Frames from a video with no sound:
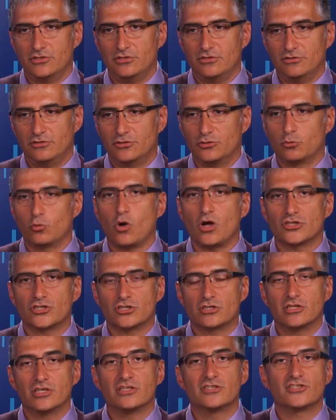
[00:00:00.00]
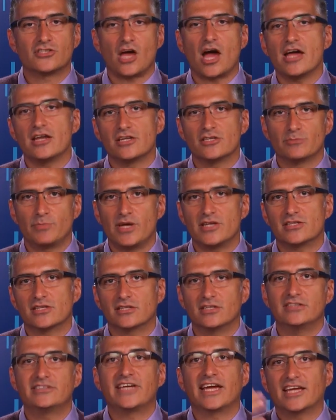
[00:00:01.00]
to watch the insiders
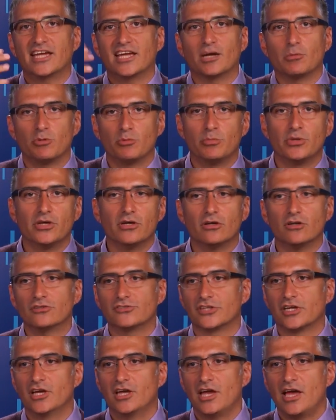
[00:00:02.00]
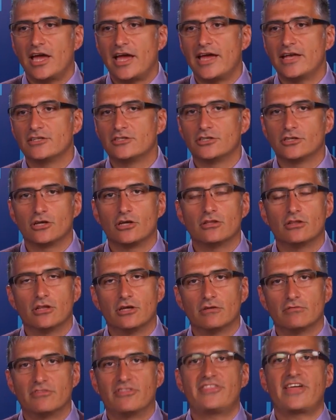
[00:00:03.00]
basically taking up a build, and
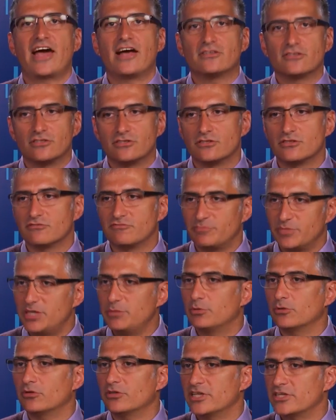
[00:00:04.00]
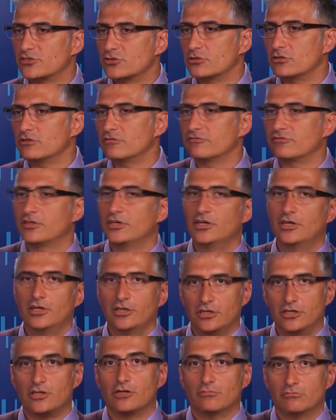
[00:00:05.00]
the thousands of people that sort of
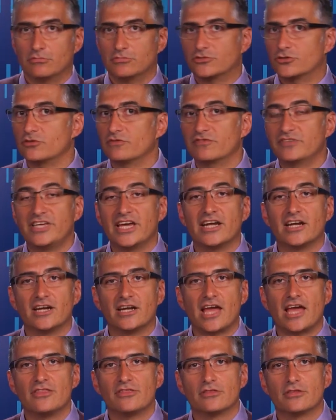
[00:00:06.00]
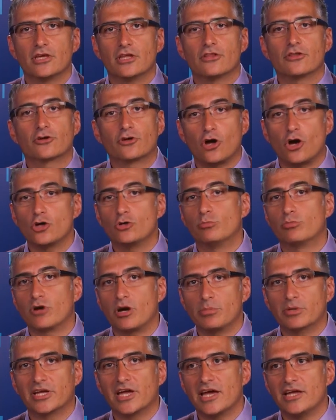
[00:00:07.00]
get it, and the code
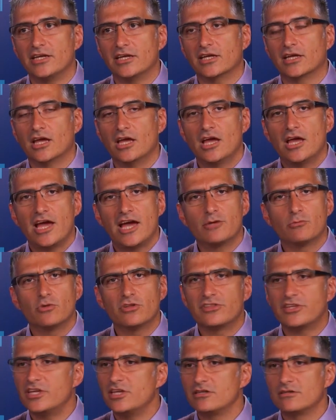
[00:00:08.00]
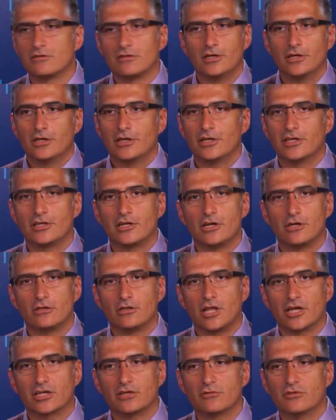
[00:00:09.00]
propagating, and within
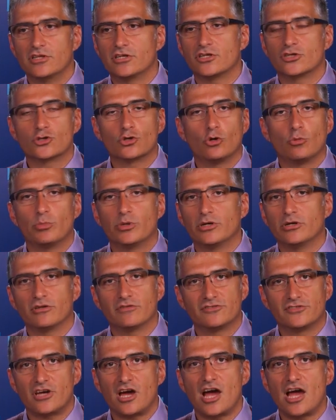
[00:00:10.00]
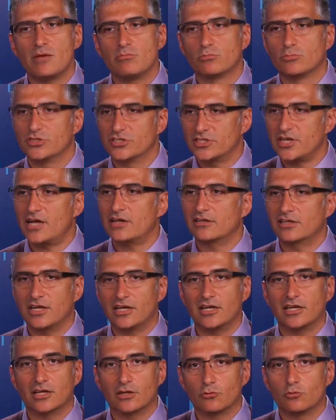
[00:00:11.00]
within a short period of time, we start
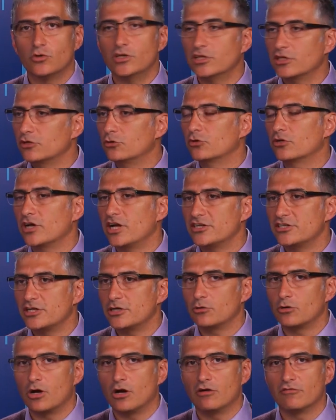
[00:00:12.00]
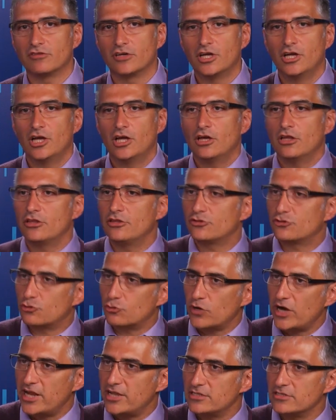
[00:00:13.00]
getting a really good idea of the
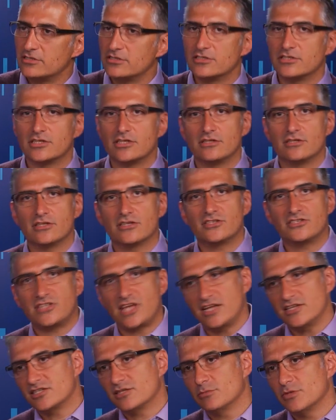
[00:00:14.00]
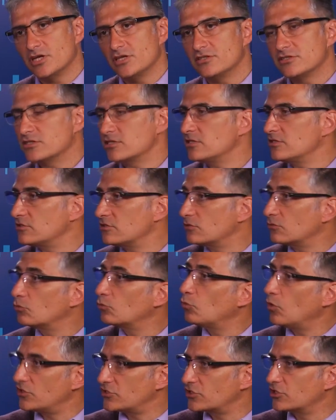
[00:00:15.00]
trends and the sentiment and
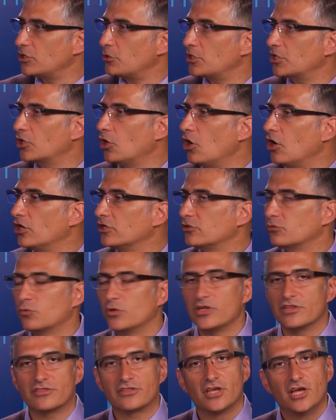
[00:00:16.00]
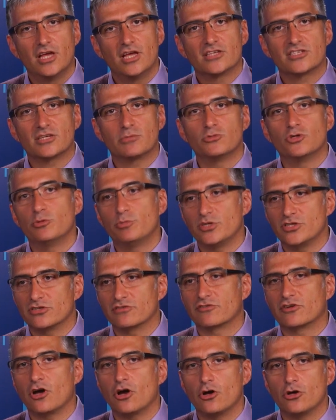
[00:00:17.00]
what's going on with some new piece of
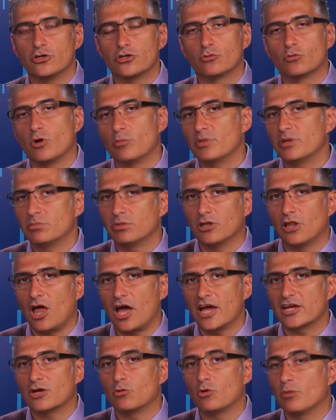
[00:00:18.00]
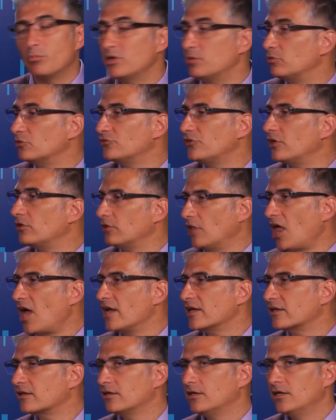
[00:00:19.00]
code and what people like and what people don't
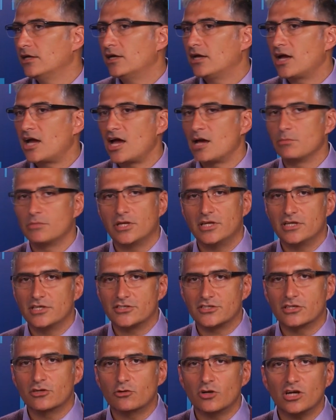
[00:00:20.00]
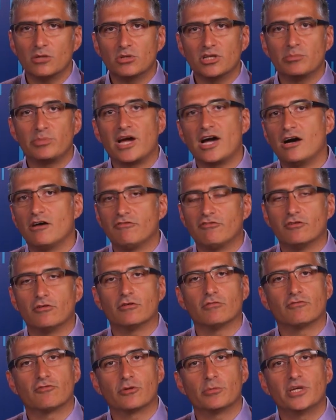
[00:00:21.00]
like. And it's incredibly powerful
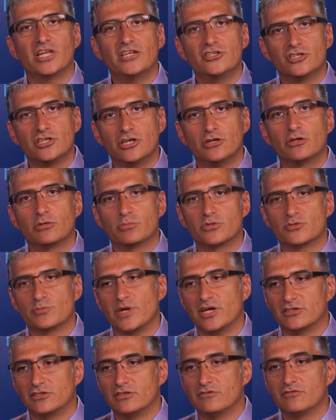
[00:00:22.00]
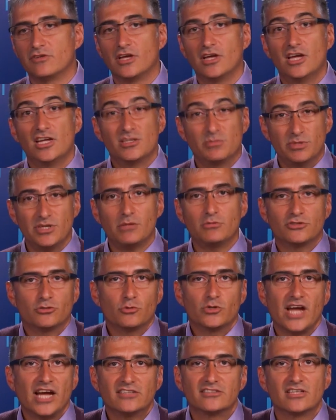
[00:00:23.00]
from an engineering perspective to be able to
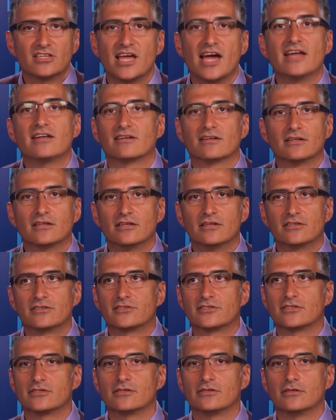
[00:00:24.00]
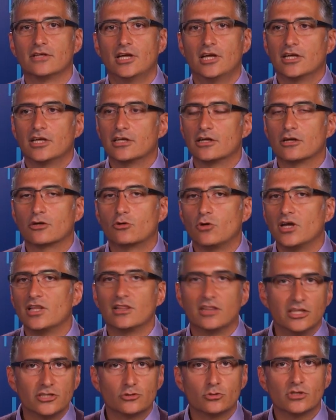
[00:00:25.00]
react to that. To quite
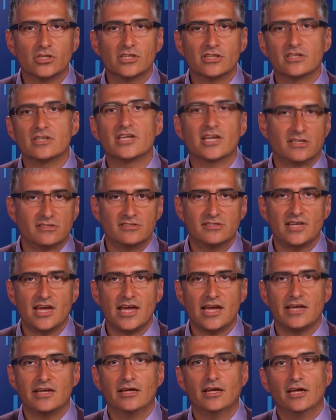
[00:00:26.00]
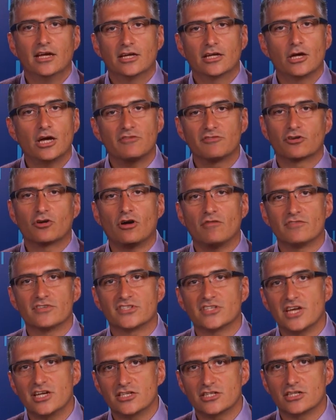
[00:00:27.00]
literally the next day, go have a
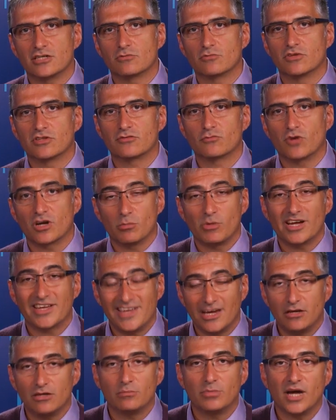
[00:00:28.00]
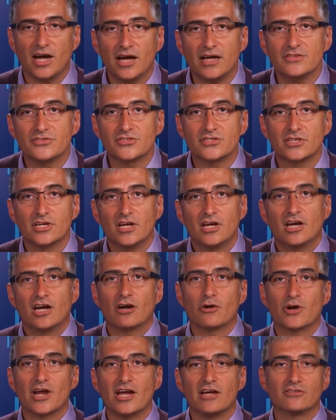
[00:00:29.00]
conversation with one of my counterparts
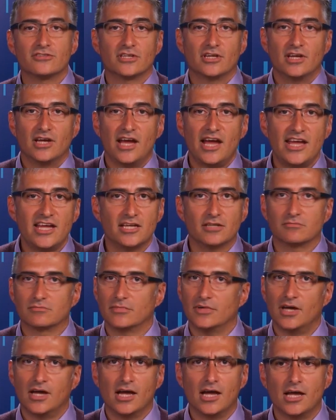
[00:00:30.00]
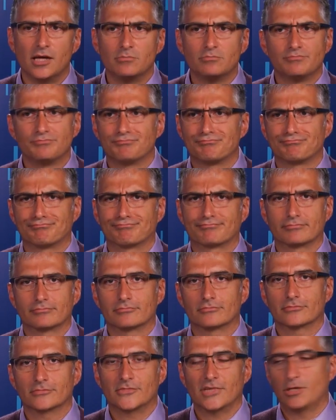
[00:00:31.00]
around, hey, I'm
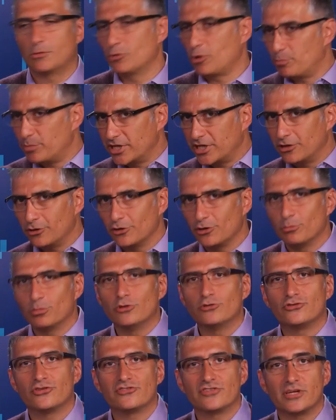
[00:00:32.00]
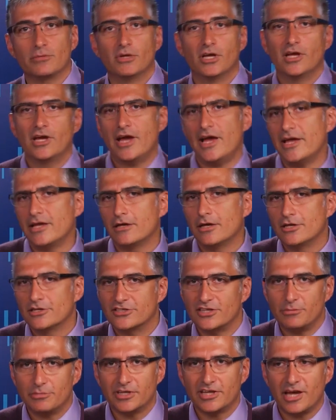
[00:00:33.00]
not picking on the Bluetooth team. Hey,
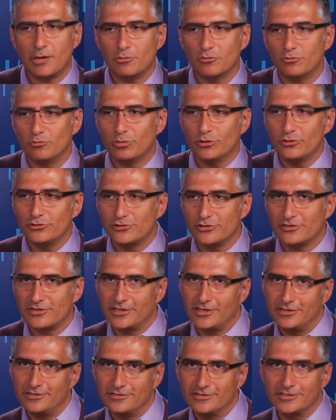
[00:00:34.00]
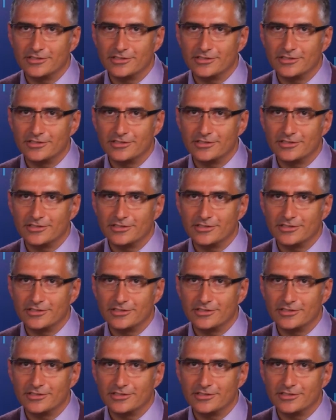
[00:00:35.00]
something happened with Bluetooth, and